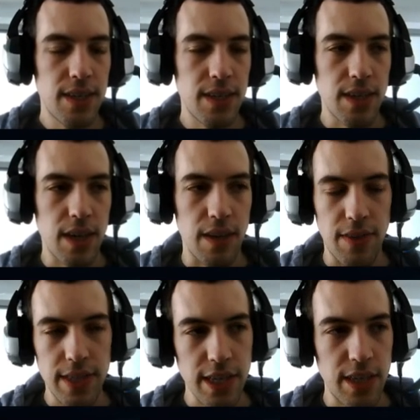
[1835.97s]
And that's
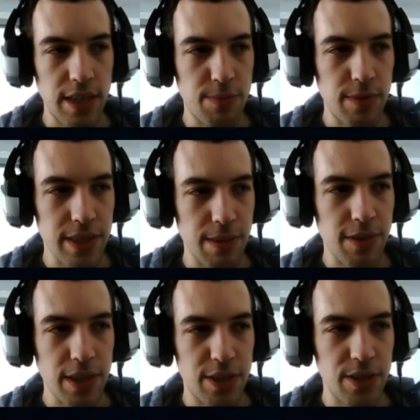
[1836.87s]
actually something
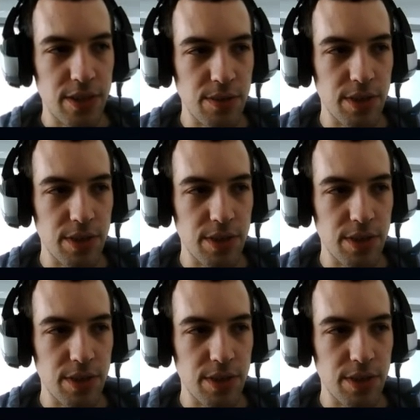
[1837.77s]
you should do.